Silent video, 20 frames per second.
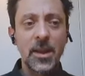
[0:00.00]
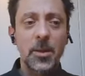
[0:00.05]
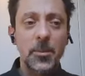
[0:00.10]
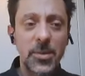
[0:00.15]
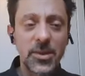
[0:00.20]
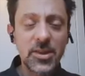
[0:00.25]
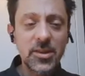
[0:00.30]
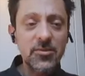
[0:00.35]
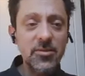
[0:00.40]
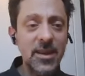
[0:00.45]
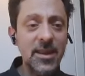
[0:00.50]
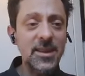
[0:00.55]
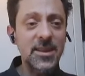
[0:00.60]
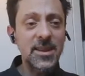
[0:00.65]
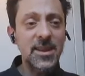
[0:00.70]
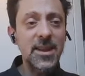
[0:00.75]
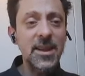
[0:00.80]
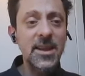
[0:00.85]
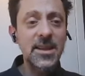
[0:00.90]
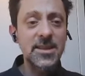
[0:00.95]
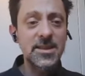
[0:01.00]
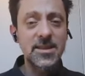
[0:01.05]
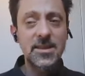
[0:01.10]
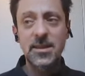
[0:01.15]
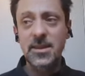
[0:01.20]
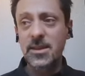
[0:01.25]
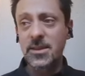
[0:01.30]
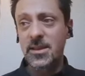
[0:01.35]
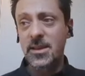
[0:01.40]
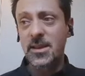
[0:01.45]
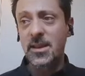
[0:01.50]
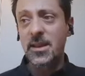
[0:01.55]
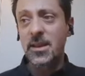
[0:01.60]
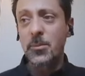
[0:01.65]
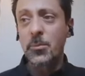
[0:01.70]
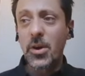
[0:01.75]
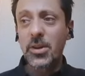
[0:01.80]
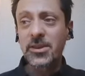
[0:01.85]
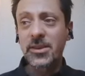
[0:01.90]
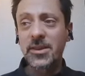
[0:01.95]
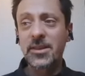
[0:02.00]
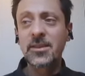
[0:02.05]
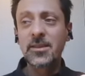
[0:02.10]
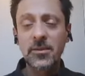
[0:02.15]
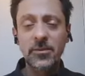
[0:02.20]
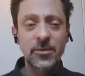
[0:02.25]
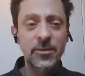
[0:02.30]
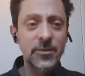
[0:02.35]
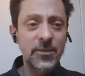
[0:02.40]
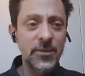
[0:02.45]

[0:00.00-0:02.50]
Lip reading: But the great thing is that modern